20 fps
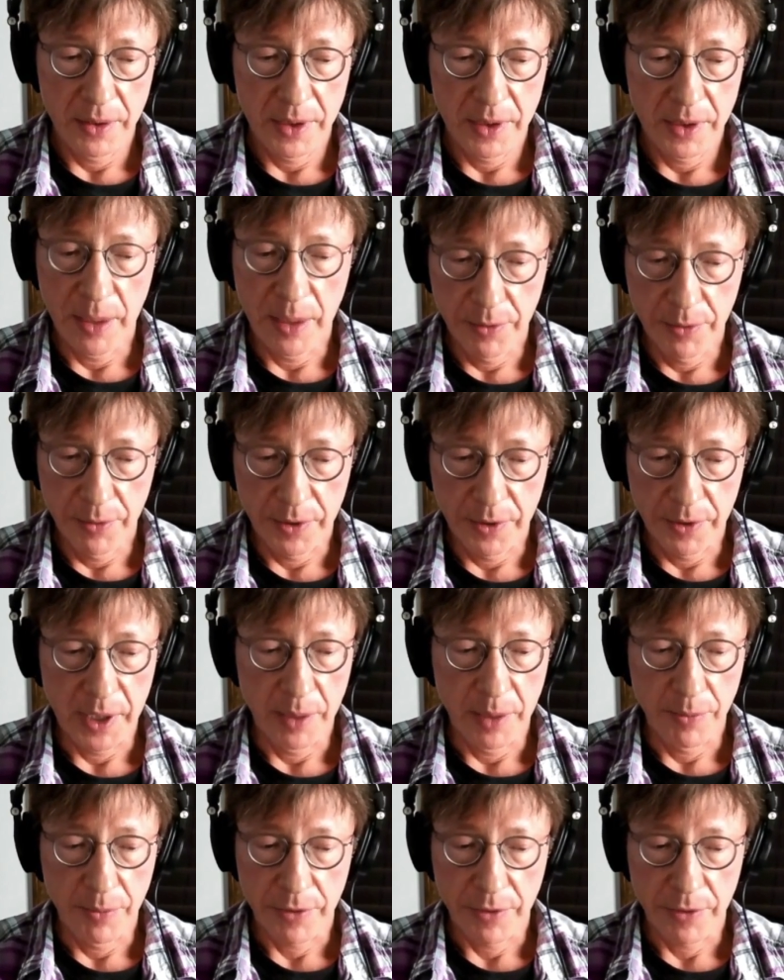
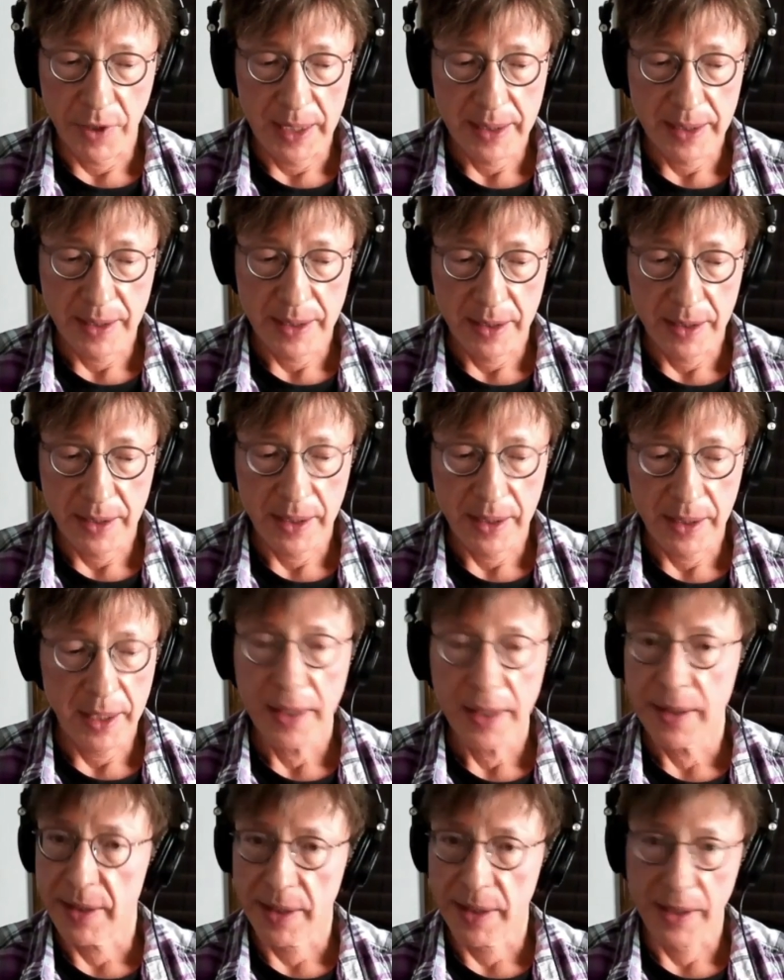deeply process
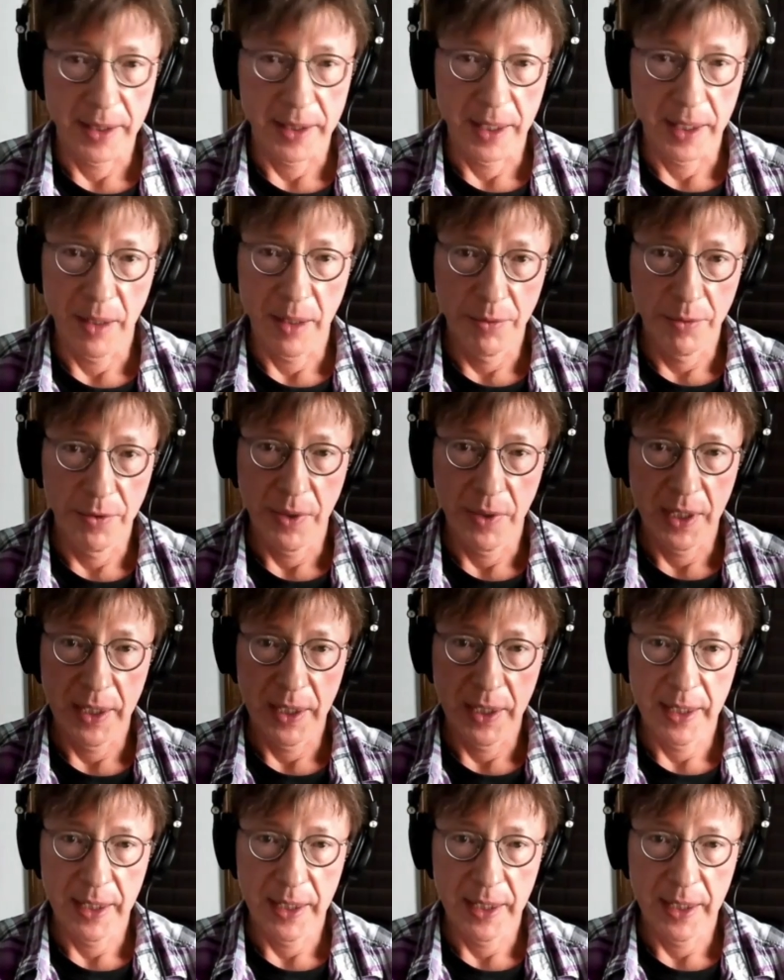anything at that point.